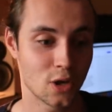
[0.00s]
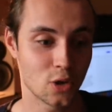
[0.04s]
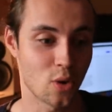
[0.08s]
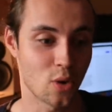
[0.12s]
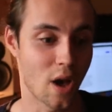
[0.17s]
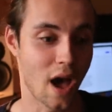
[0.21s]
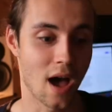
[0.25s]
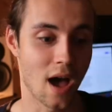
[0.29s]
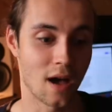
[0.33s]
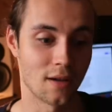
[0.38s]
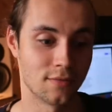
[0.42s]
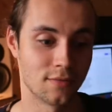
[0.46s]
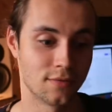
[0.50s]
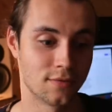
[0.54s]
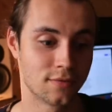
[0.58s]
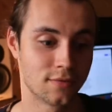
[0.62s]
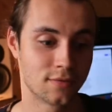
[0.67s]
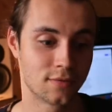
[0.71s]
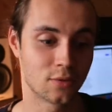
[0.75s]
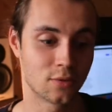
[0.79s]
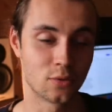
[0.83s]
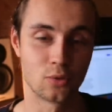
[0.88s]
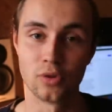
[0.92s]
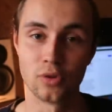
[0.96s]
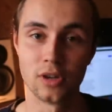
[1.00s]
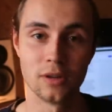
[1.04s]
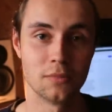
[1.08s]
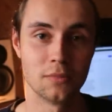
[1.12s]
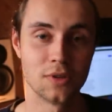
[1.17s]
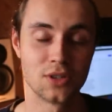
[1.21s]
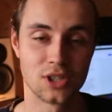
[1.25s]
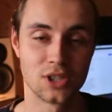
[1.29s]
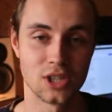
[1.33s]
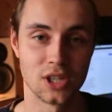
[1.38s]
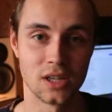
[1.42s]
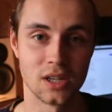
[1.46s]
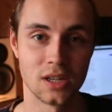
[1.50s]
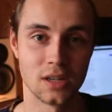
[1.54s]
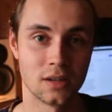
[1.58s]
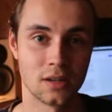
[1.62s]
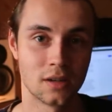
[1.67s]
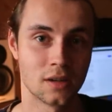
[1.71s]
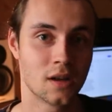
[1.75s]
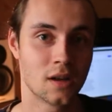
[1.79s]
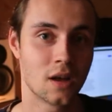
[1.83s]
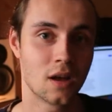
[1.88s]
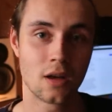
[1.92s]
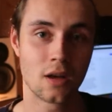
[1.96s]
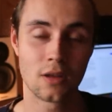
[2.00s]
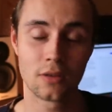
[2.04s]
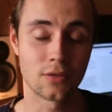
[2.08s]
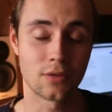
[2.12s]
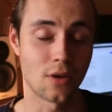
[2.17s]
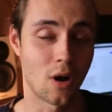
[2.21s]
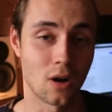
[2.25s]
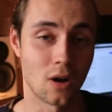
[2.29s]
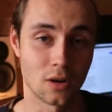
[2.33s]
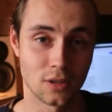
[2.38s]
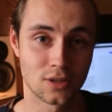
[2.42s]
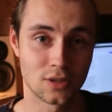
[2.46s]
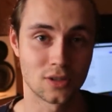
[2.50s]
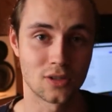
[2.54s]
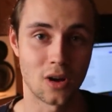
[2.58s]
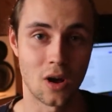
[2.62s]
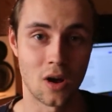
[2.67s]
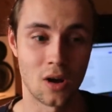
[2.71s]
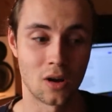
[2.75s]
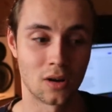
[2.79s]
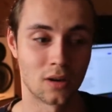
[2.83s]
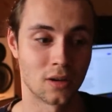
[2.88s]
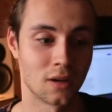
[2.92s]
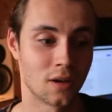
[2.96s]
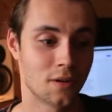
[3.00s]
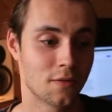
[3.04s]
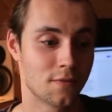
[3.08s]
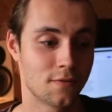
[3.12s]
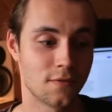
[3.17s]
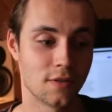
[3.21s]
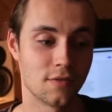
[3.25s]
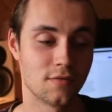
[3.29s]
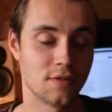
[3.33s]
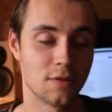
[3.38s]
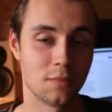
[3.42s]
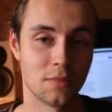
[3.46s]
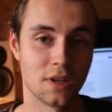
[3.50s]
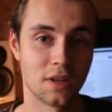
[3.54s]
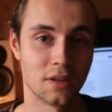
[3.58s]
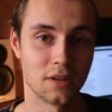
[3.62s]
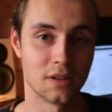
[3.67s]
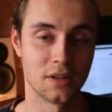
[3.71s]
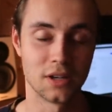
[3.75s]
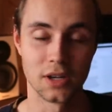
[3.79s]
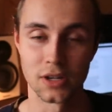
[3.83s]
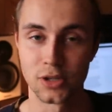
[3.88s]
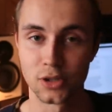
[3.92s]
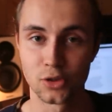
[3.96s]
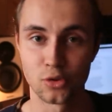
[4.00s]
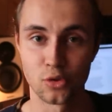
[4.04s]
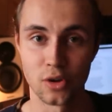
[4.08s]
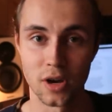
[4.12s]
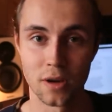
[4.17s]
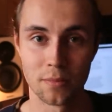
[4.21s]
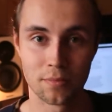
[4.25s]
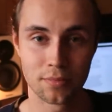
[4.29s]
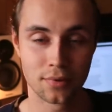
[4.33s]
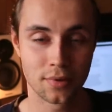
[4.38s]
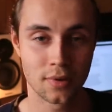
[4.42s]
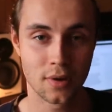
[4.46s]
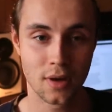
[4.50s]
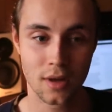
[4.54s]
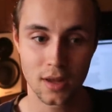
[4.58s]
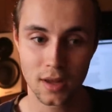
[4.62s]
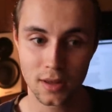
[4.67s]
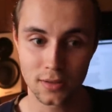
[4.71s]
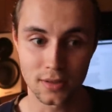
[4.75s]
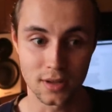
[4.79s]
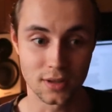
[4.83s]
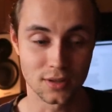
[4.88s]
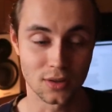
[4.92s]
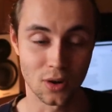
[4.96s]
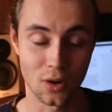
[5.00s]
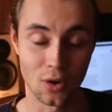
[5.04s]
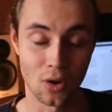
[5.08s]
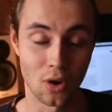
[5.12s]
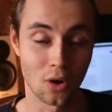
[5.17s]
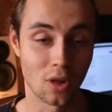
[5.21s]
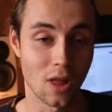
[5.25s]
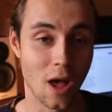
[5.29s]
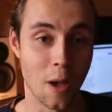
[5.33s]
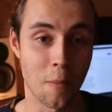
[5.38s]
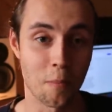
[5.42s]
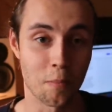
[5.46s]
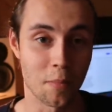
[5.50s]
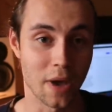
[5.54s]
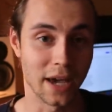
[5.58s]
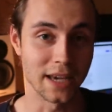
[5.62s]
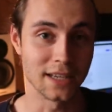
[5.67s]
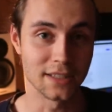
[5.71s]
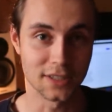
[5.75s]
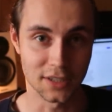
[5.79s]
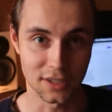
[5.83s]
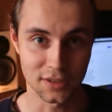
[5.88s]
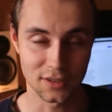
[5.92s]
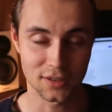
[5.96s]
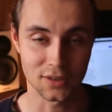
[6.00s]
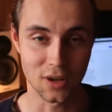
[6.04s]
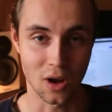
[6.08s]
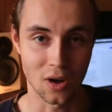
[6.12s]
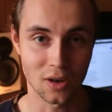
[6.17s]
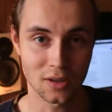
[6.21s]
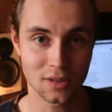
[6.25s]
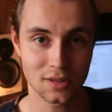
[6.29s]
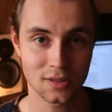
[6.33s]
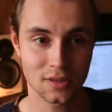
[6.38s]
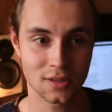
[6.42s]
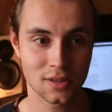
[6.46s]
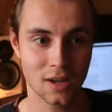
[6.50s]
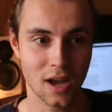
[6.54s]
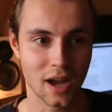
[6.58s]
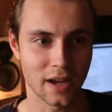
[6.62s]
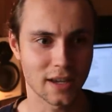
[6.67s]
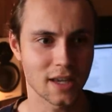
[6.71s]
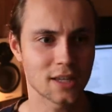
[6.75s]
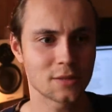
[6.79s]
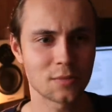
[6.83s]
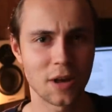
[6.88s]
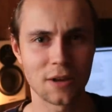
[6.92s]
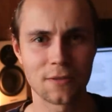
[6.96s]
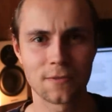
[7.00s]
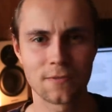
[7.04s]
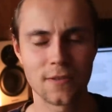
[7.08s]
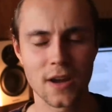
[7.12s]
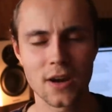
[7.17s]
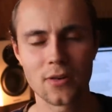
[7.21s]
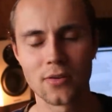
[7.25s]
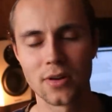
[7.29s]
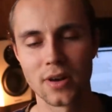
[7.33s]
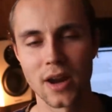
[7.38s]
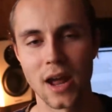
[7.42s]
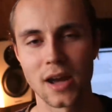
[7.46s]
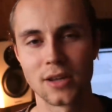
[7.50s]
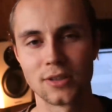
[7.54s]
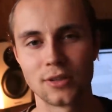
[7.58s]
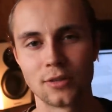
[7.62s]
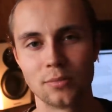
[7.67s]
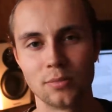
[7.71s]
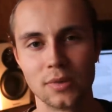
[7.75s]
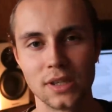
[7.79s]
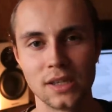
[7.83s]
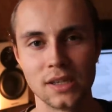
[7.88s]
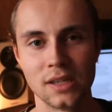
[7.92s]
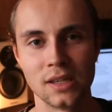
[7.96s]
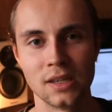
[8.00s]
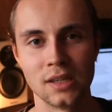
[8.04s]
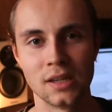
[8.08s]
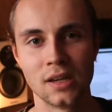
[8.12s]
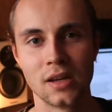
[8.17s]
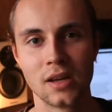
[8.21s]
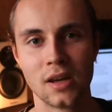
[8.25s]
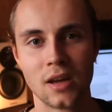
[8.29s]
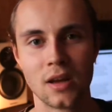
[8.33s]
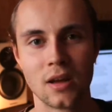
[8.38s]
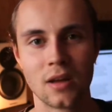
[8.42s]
You have Green Machine, Thong Song, 50 Million Year Trip. These are all amazing songs. I guess my favorite has to be